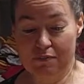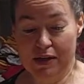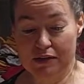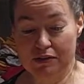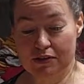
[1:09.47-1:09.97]

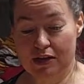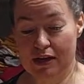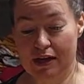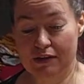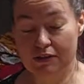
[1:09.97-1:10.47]
better to
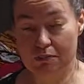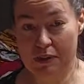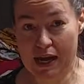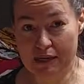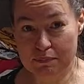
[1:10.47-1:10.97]
cut out your
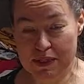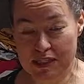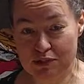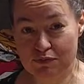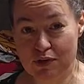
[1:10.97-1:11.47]
back
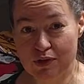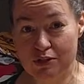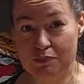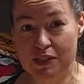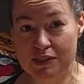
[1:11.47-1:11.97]
piece
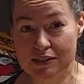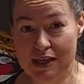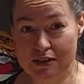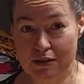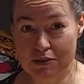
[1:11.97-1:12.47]
first because
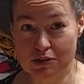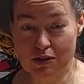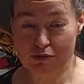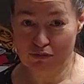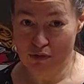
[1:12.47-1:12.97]
that goes
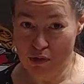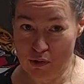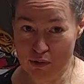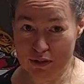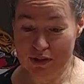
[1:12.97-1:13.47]
on a
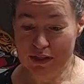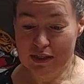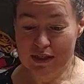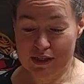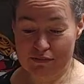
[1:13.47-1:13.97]
fold.
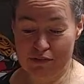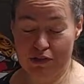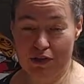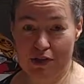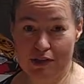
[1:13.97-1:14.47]
If you
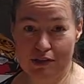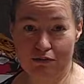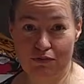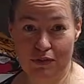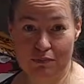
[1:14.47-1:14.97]
cut out the
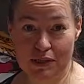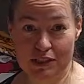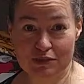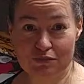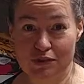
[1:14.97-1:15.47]
front
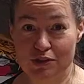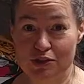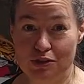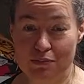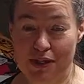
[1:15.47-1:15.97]
piece
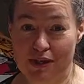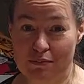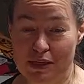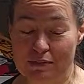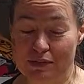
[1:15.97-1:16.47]
first, you may not
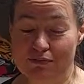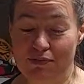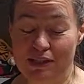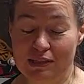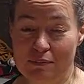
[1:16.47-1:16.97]
be able to
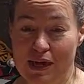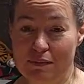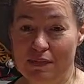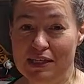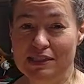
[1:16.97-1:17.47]
fit the
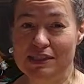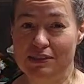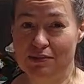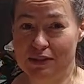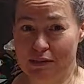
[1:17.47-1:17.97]
back piece and
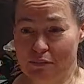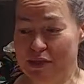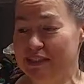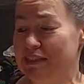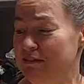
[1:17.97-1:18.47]
you end up
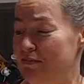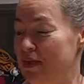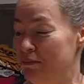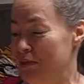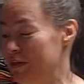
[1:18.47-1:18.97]
wasting fabric.